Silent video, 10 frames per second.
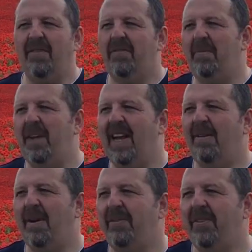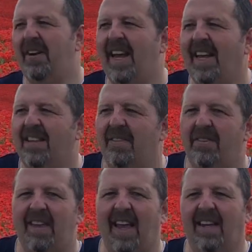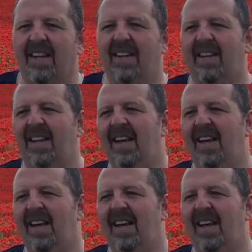for me, anywhere between 1/8 of a second